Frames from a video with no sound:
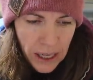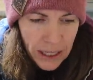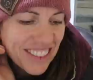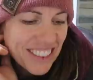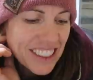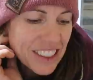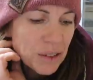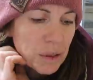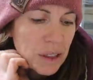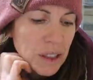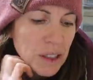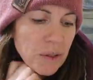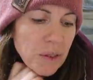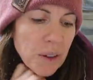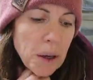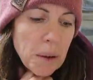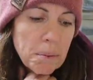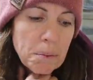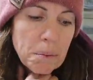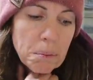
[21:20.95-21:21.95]
This one's
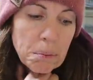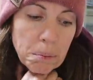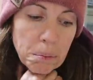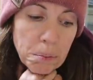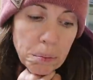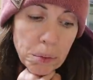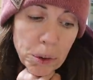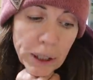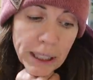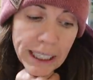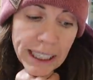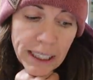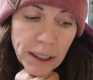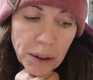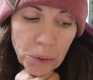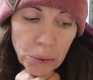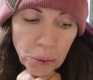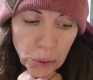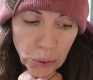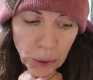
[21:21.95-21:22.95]
from Bree
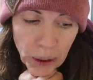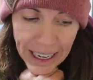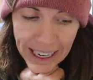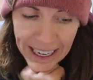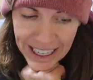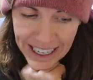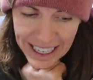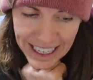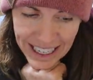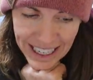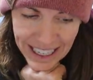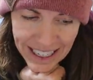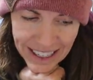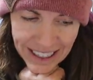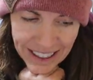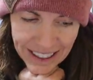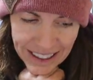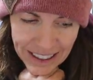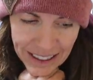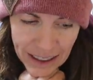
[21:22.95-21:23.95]
Ray.
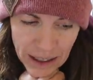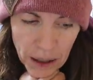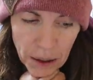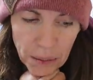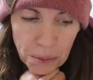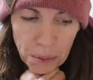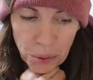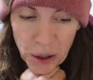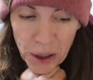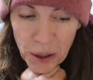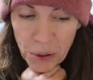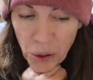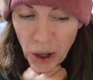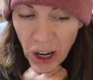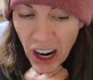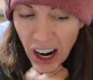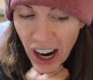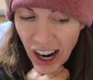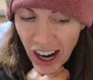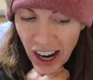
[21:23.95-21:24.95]
Or Brie
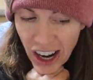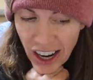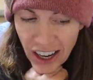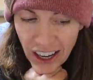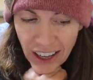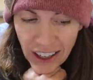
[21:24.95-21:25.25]
Raw.